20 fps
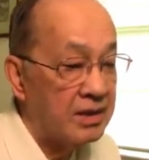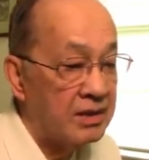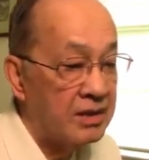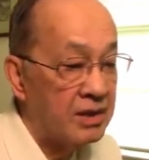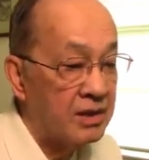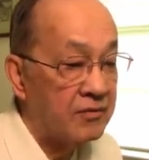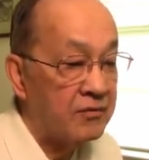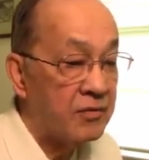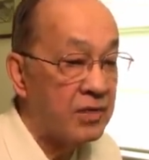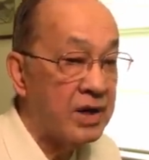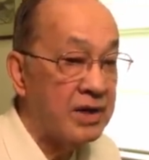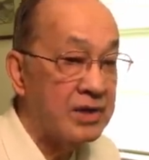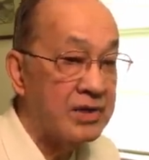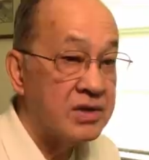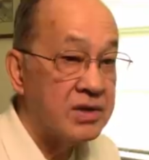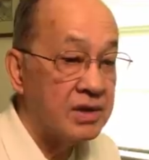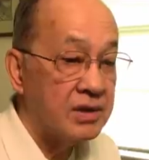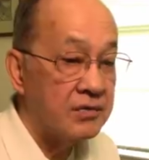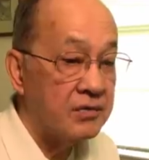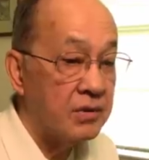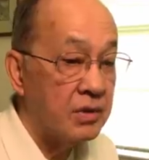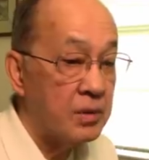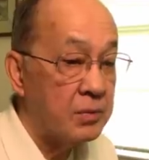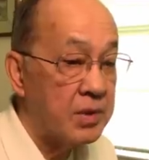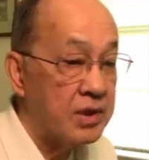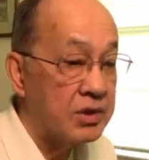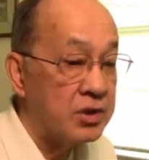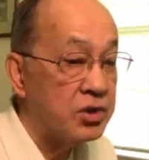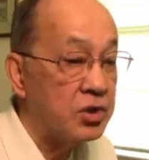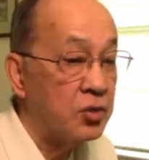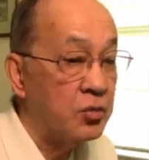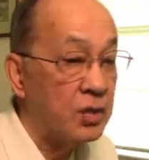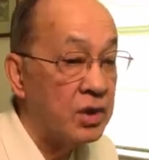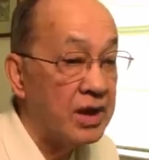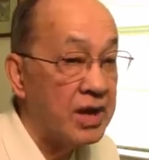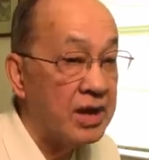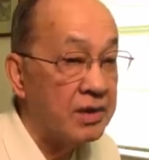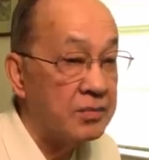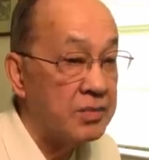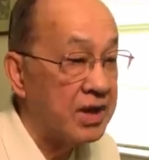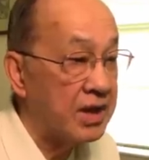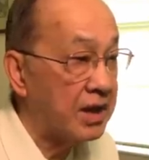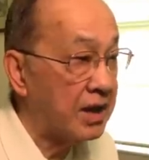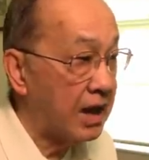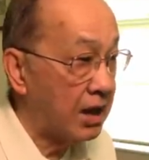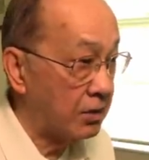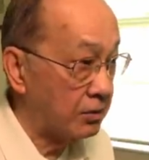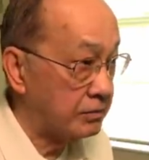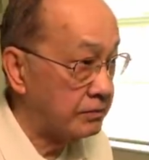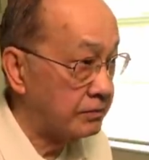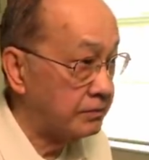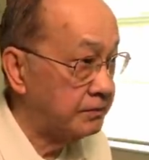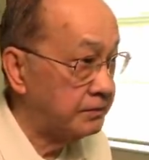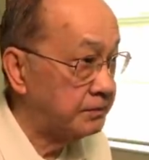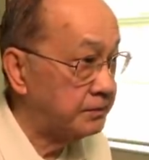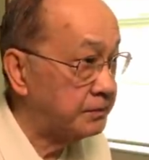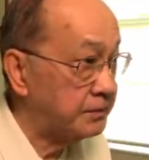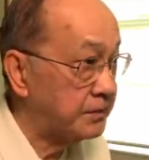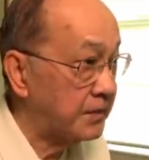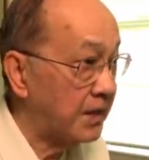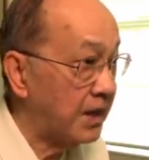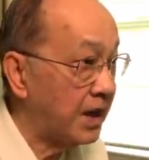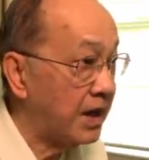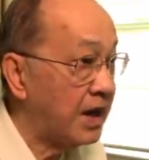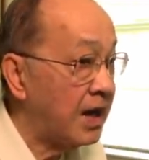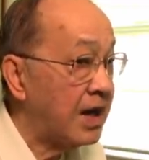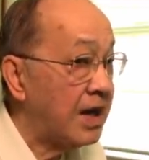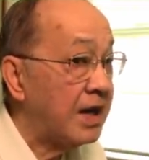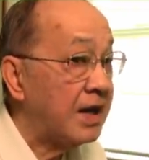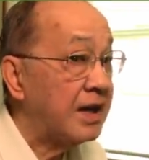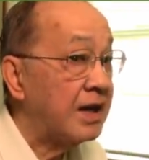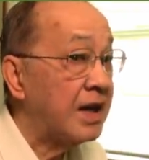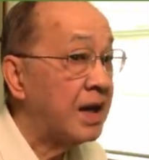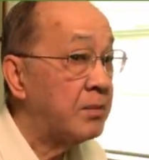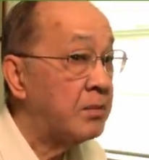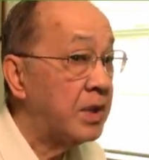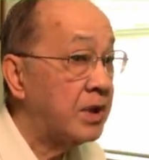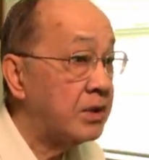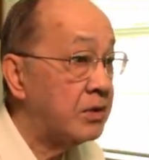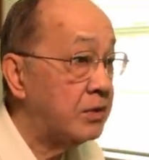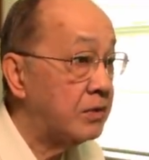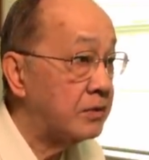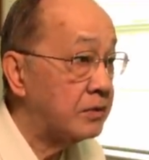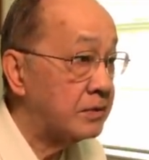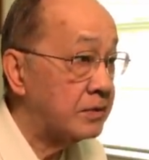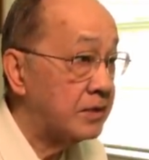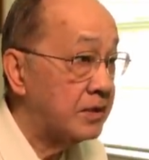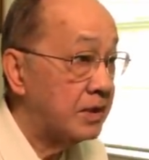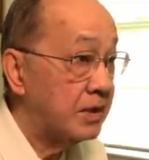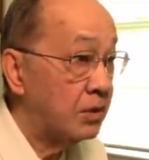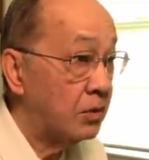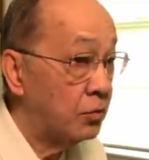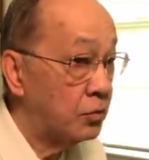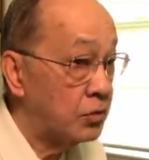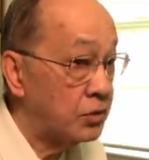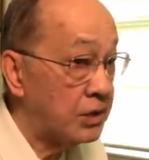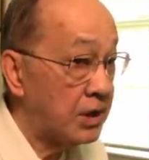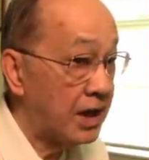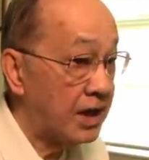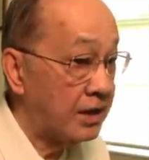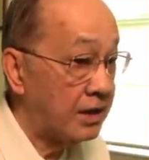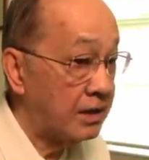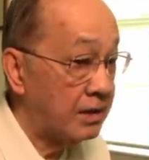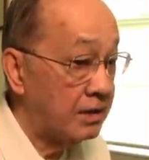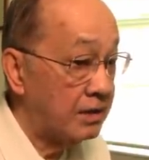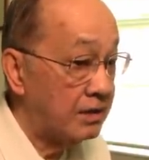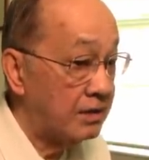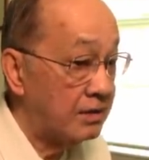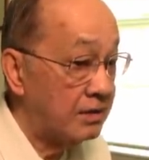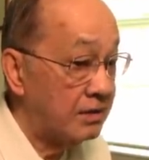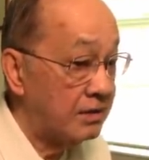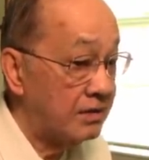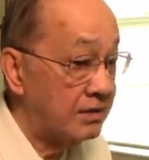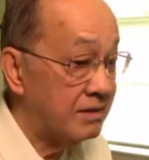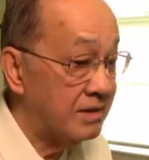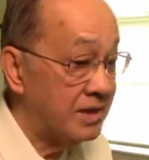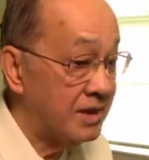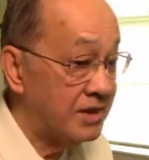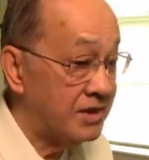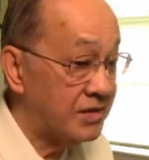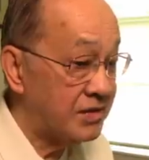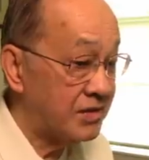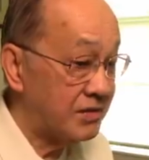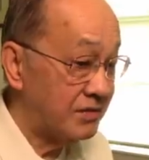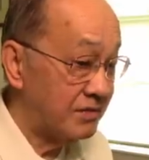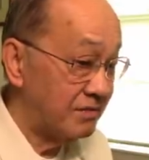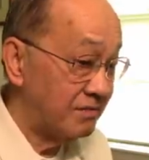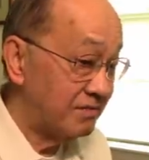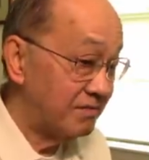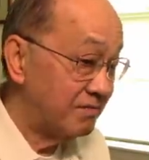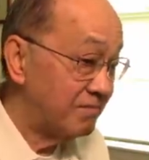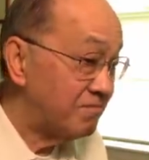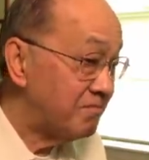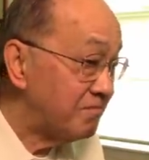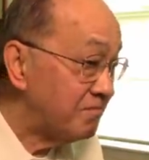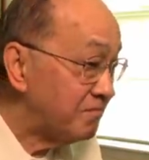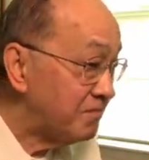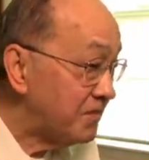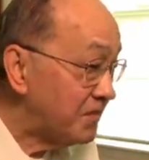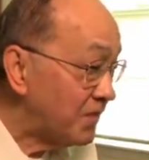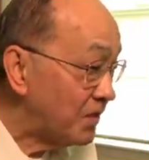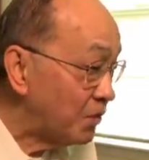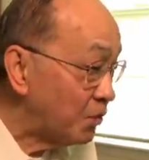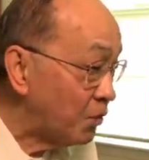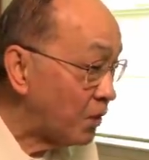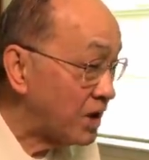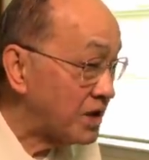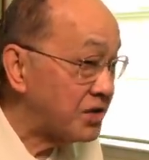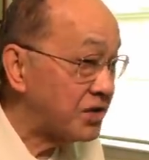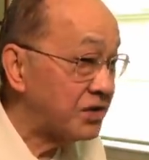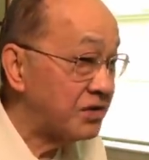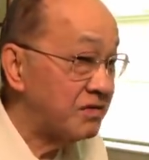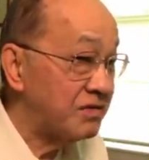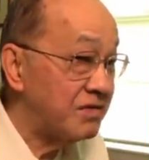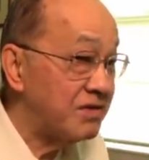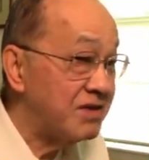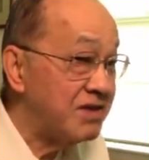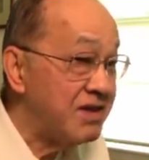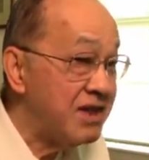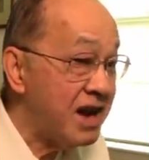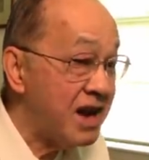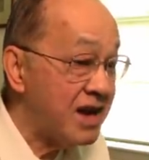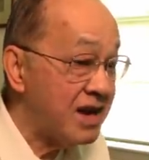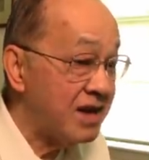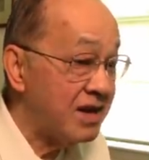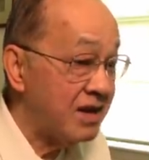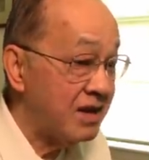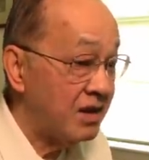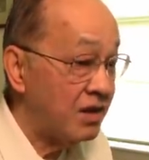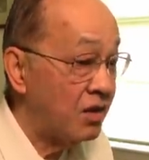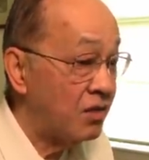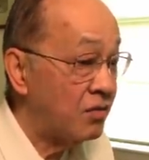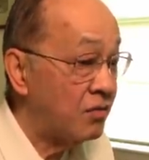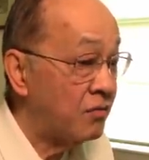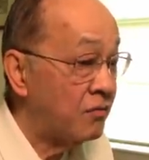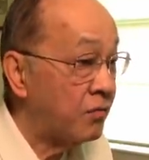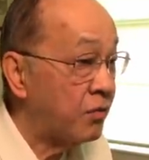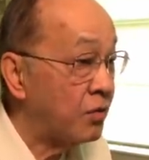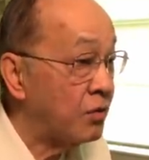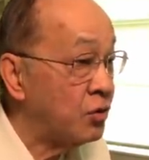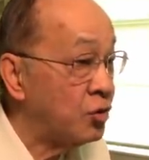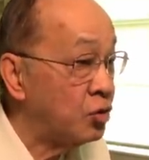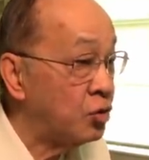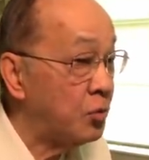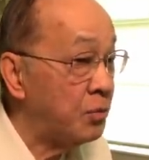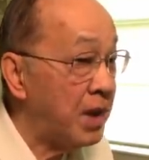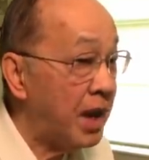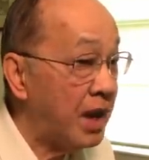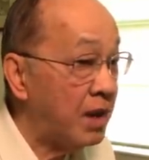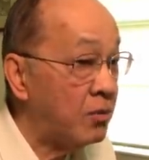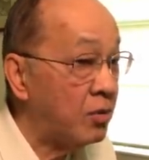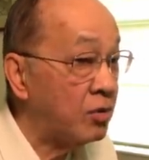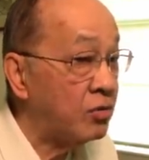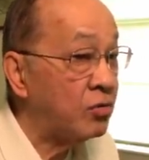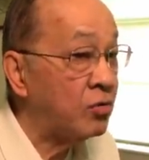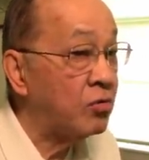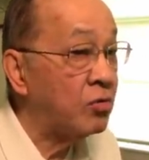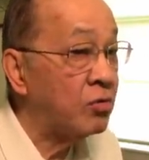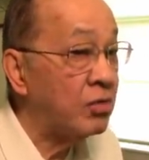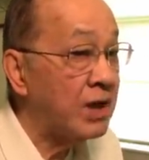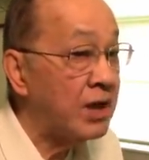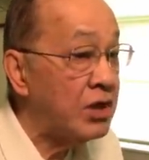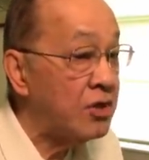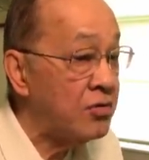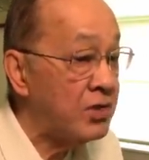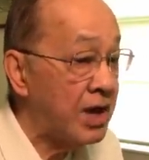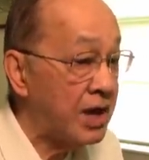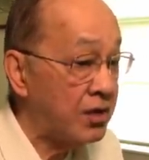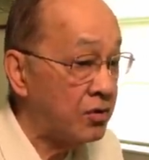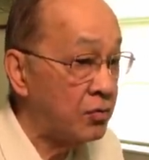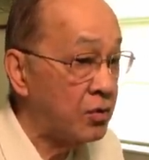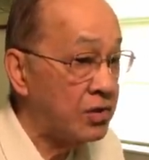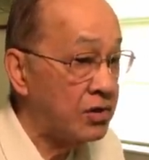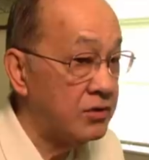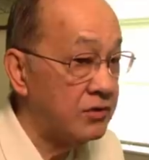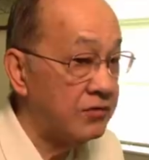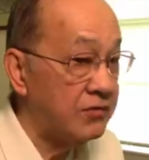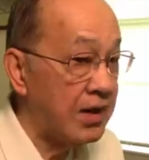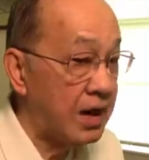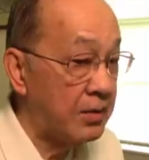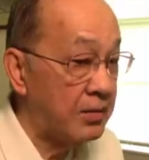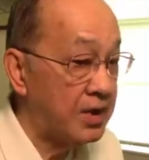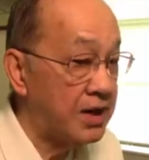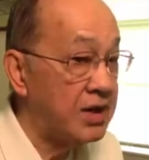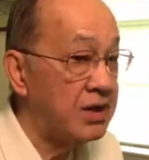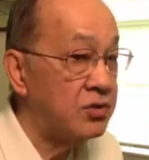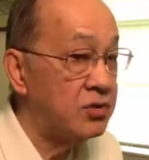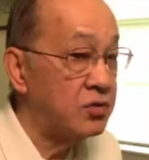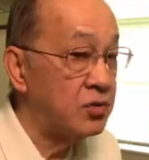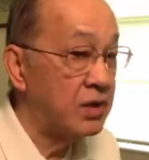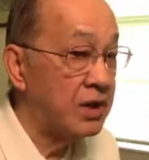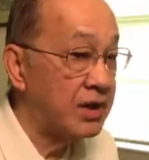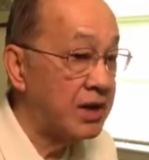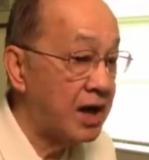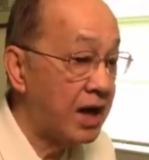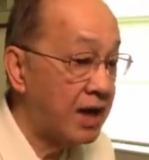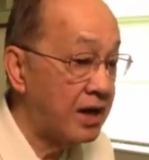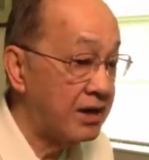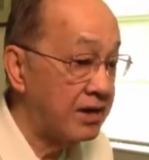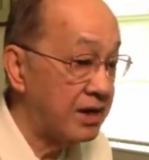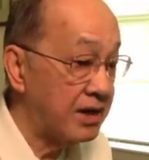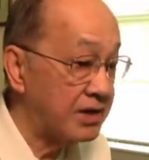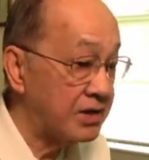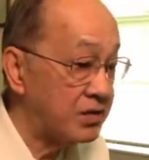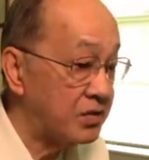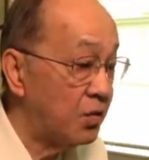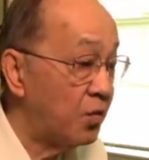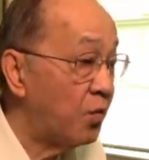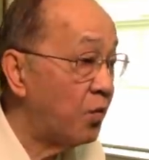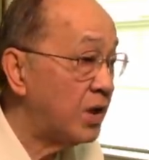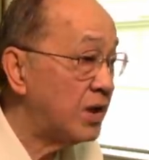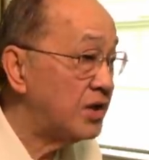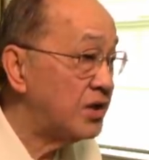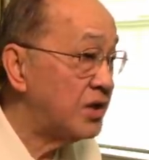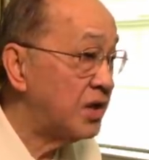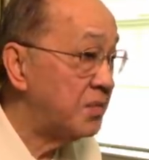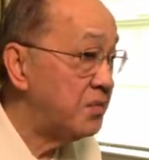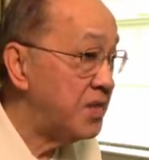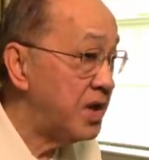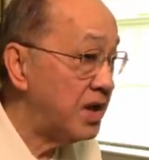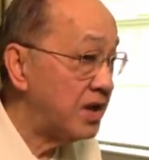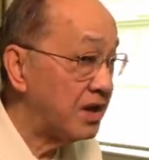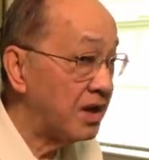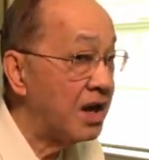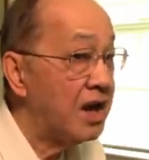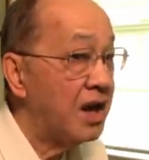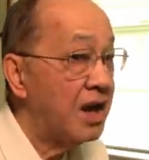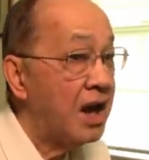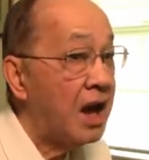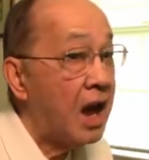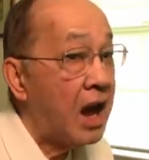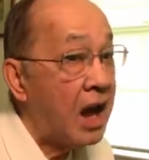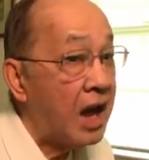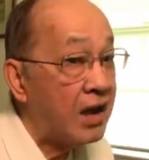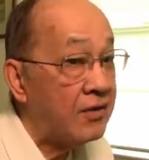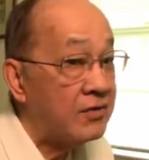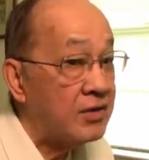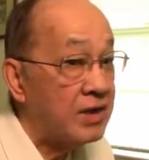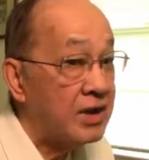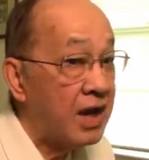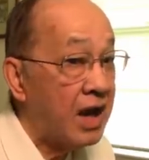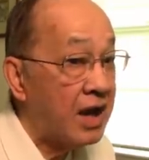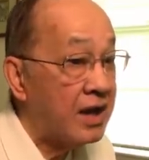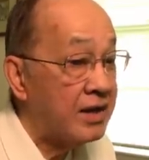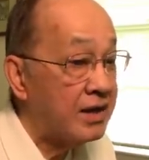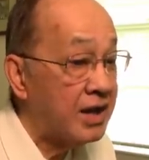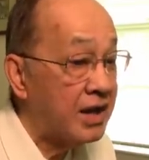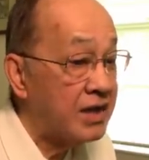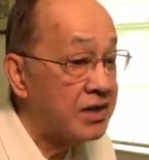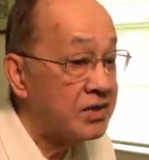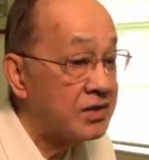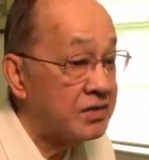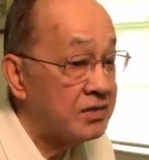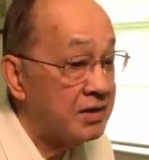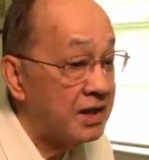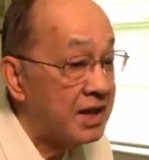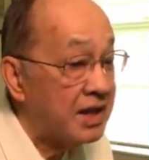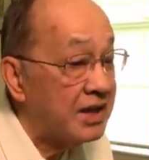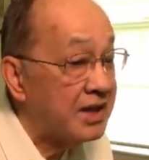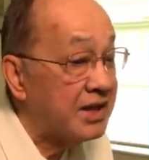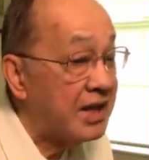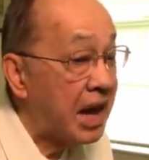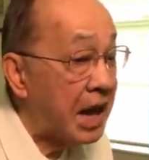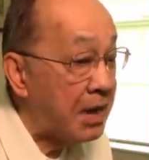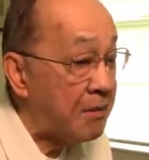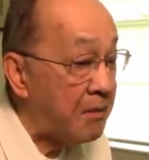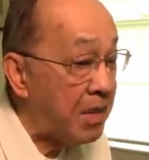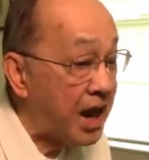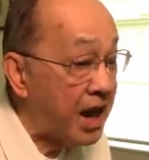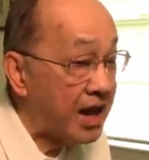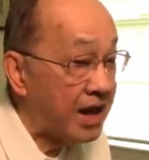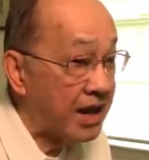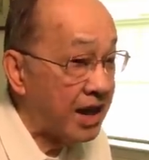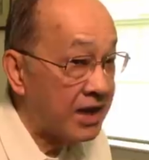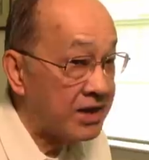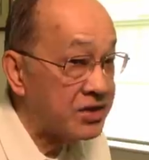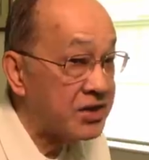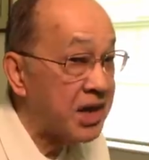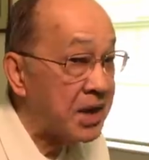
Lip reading: girlfriend is in the Philippines, she will not be allowed. Okay? Number two, looks like this was done for you to be able to reunite with your family during the holidays. What does that mean? After the holidays, they may